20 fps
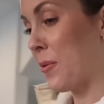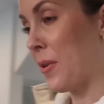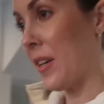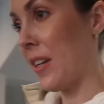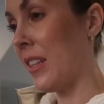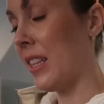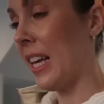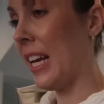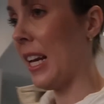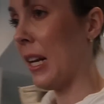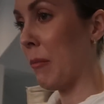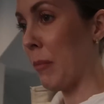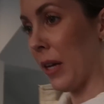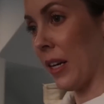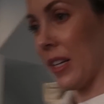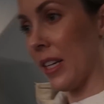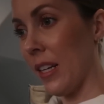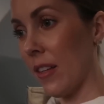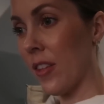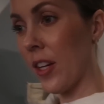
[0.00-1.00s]
want to lay in
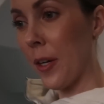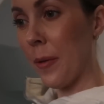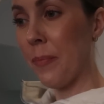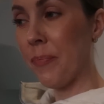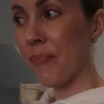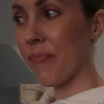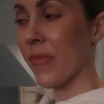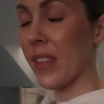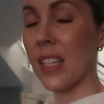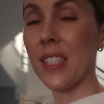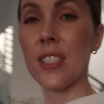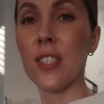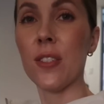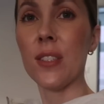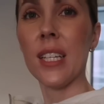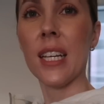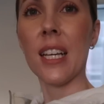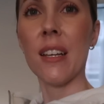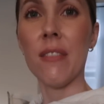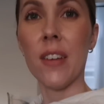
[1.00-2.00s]
bed either. So I'll
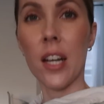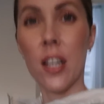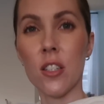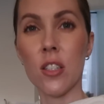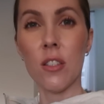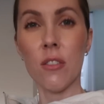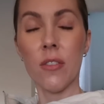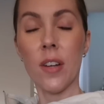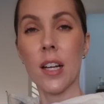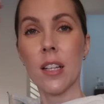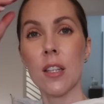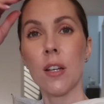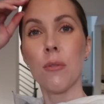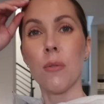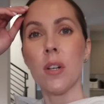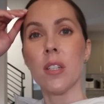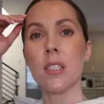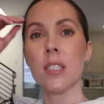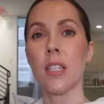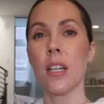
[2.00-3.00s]
take advantage of the fact that
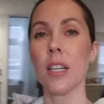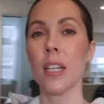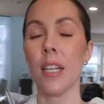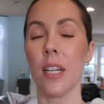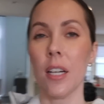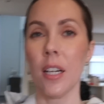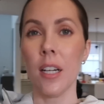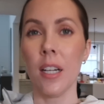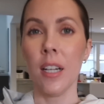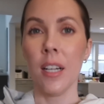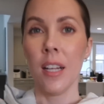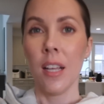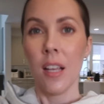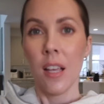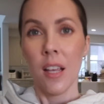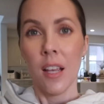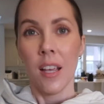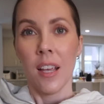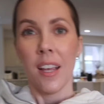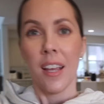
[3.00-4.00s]
Juan's not here
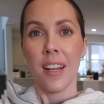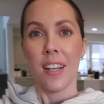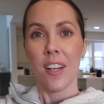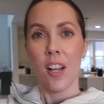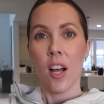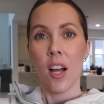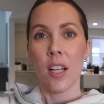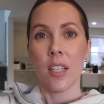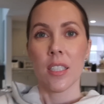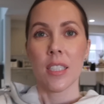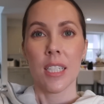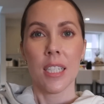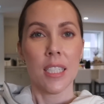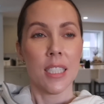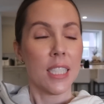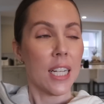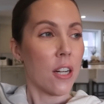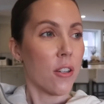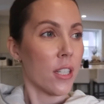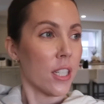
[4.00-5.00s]
and not
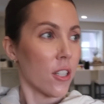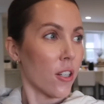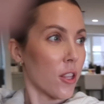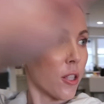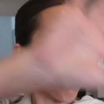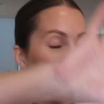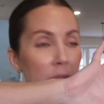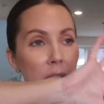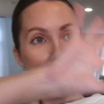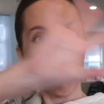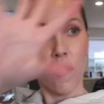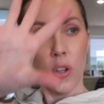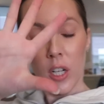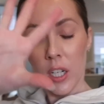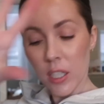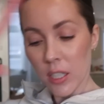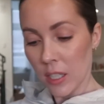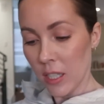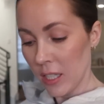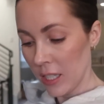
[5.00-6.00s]
down here on the main
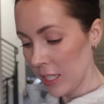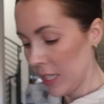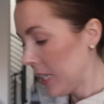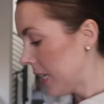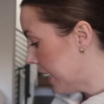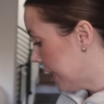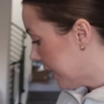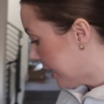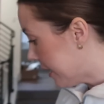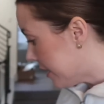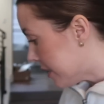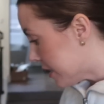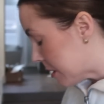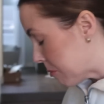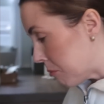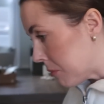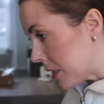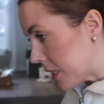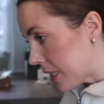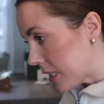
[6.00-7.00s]
floor in his
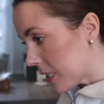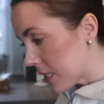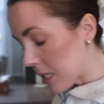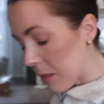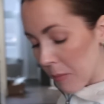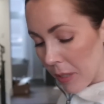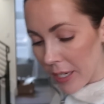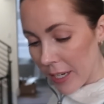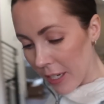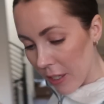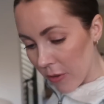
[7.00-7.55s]
meetings and making